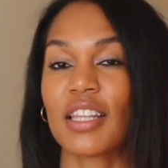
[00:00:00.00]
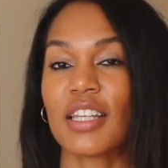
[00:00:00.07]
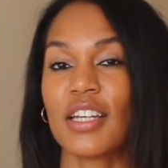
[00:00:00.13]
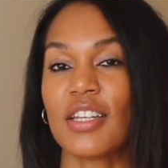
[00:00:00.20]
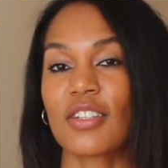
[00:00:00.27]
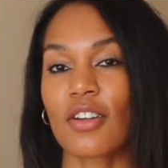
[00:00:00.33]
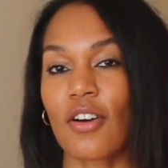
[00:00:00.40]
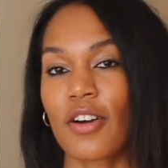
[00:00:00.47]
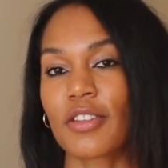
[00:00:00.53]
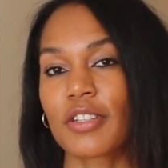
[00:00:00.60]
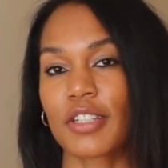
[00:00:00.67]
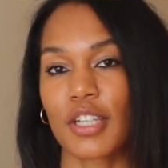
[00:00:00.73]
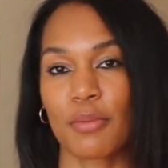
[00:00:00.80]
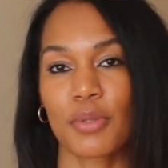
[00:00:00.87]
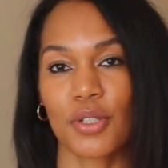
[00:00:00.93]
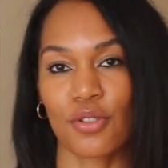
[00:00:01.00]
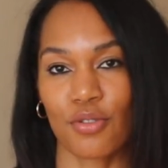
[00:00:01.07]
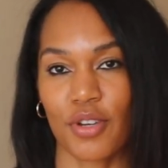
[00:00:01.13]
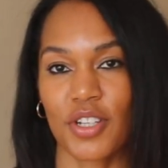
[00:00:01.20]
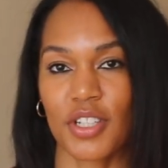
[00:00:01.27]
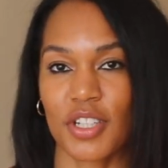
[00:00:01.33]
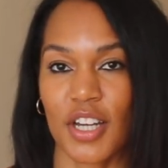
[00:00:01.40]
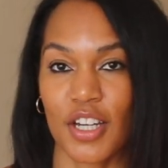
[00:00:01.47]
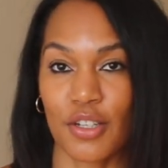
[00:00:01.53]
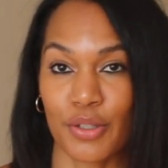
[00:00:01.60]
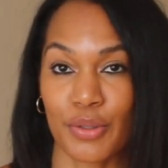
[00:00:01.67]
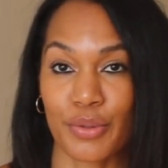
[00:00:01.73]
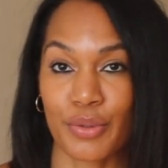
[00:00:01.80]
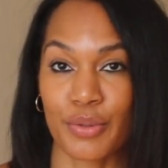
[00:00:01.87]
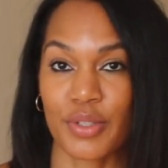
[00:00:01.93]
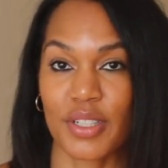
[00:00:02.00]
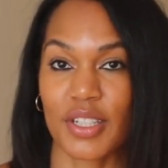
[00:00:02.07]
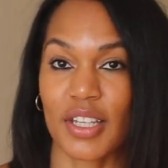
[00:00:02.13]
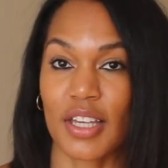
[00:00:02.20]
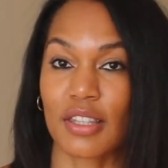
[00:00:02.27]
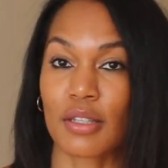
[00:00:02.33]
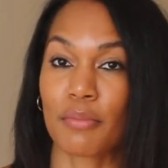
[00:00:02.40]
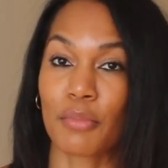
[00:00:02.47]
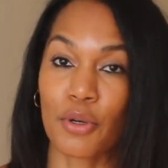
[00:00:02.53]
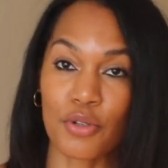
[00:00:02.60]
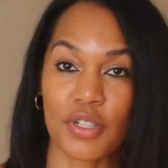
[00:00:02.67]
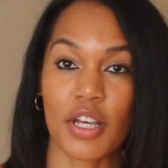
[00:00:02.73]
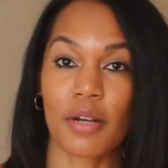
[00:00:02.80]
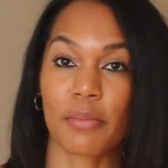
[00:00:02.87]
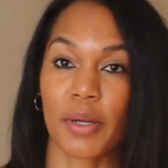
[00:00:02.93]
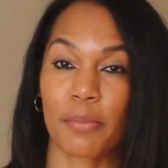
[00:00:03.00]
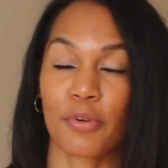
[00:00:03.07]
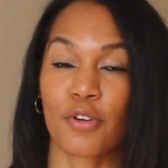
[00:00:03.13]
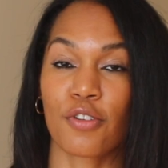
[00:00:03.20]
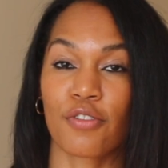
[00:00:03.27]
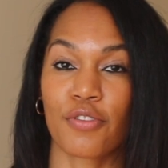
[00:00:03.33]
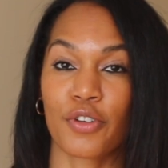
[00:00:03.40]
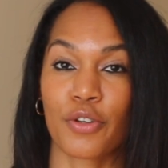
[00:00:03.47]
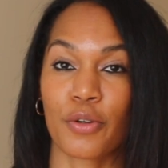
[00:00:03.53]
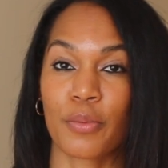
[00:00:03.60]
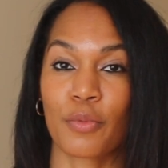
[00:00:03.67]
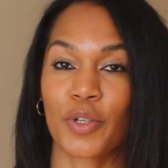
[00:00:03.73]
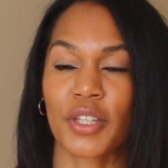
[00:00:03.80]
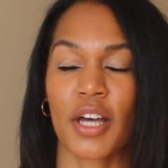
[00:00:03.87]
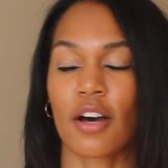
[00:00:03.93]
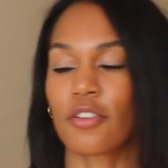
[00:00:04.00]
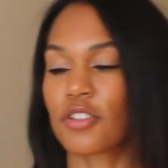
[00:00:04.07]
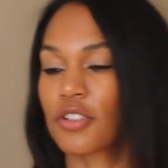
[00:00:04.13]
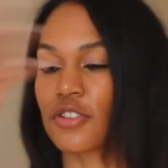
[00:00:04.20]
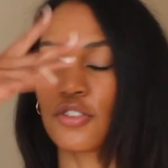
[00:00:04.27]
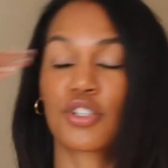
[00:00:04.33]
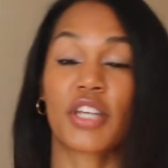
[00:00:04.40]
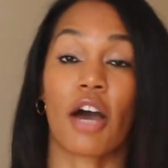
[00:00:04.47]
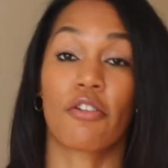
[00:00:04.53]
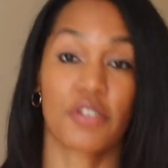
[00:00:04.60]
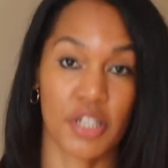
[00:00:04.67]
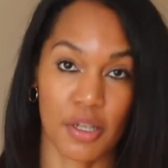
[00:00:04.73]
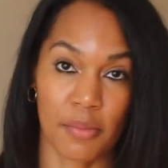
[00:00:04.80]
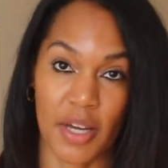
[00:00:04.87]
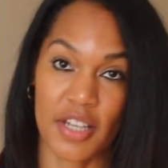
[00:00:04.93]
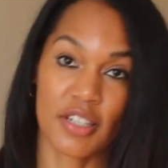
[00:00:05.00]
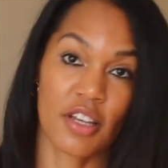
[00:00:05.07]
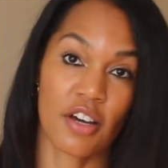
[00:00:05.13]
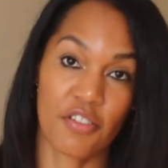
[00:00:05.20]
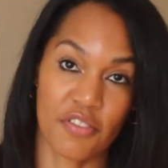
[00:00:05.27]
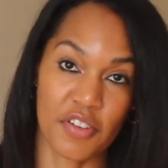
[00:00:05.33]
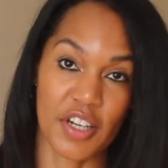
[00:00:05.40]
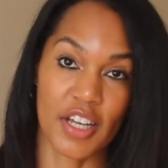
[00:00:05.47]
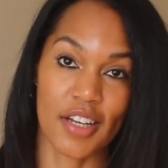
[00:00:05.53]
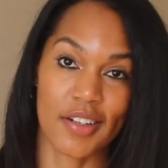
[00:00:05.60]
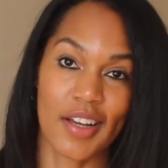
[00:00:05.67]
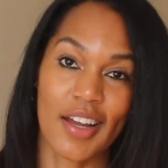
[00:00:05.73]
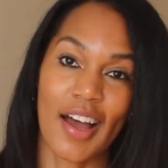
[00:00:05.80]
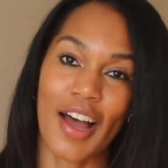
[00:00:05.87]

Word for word: these are the tips and tricks that I use to get the most out of my perfume without just dousing myself in it.